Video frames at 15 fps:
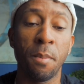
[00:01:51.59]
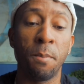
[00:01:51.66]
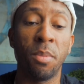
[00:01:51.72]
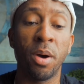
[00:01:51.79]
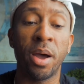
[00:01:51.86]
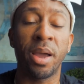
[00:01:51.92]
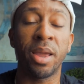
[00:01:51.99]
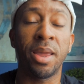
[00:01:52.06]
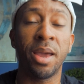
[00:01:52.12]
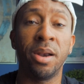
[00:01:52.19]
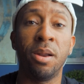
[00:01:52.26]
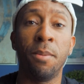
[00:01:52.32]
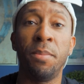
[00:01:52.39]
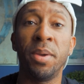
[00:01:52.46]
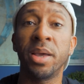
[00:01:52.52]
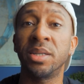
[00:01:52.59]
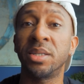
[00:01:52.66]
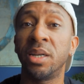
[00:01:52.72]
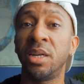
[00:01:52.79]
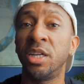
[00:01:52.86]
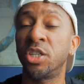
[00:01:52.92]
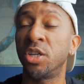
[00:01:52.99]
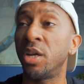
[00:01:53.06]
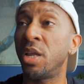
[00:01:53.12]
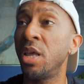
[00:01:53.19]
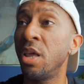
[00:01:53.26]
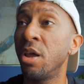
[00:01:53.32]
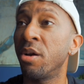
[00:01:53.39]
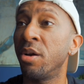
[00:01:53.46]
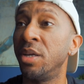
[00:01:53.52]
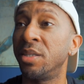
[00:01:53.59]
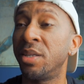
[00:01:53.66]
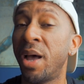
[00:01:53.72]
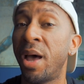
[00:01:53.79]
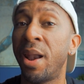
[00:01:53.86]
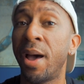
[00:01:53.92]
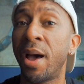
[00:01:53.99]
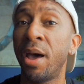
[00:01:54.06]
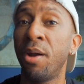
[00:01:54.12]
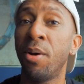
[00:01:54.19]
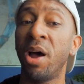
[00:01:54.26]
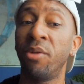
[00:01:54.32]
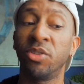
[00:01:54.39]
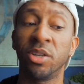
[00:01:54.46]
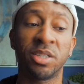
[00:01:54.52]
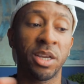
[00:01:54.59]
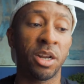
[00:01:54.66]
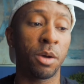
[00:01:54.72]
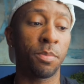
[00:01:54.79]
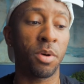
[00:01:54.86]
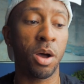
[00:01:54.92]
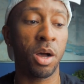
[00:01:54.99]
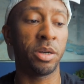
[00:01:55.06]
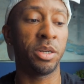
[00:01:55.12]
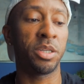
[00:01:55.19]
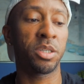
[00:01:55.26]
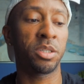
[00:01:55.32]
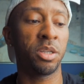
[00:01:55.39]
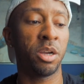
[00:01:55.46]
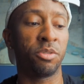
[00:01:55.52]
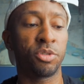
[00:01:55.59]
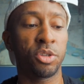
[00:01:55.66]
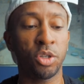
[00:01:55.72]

But again, the biggest addition here is that I don't have to set up all this stuff.